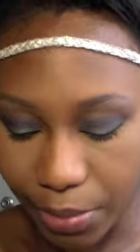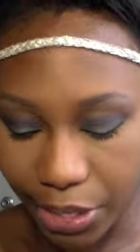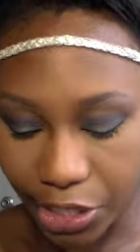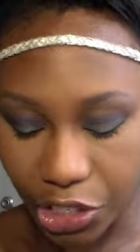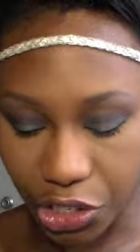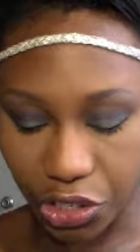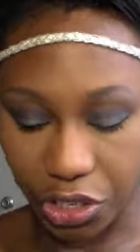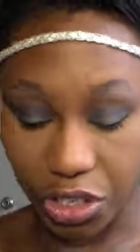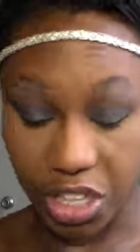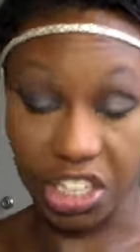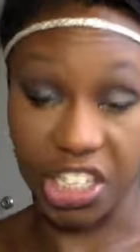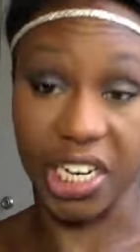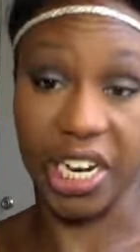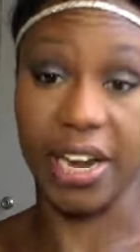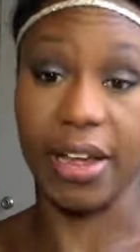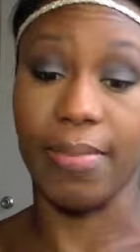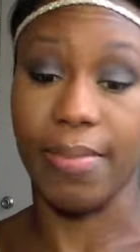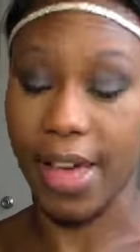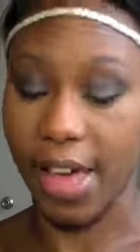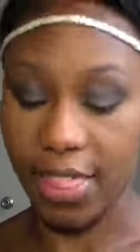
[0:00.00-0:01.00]
Blushes are the
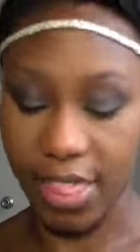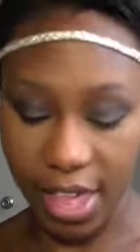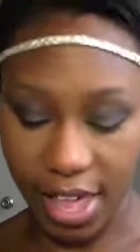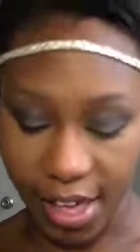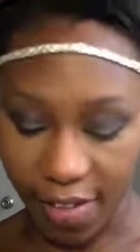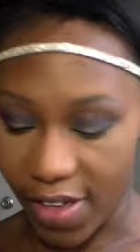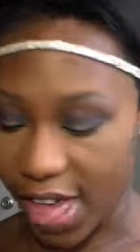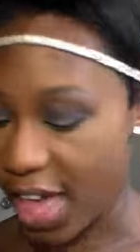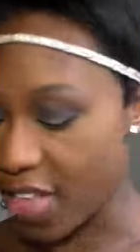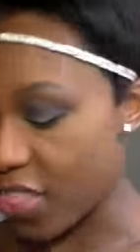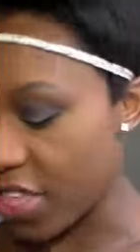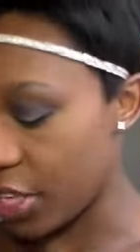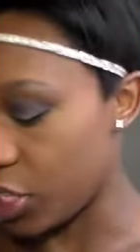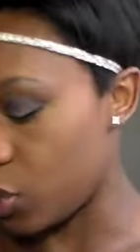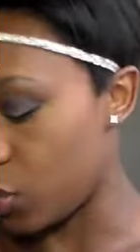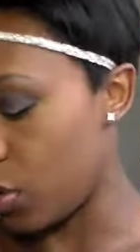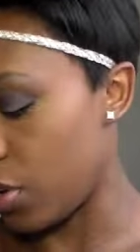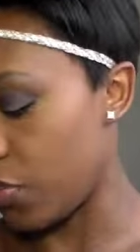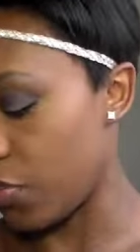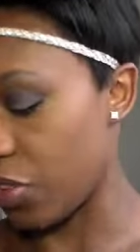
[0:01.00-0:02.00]
jam. I think I've had
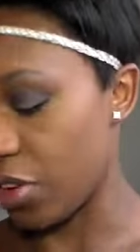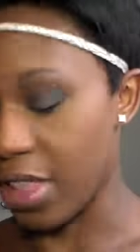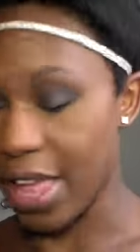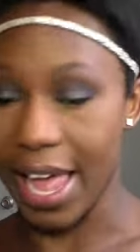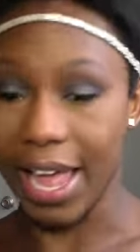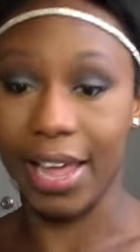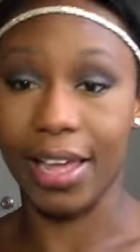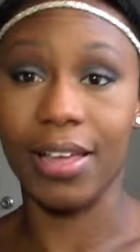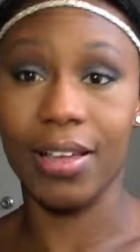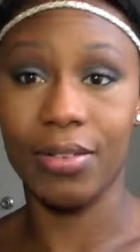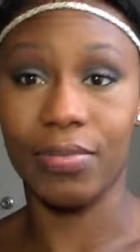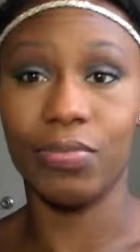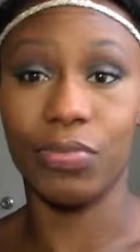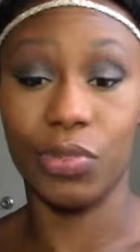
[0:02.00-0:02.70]
this one for like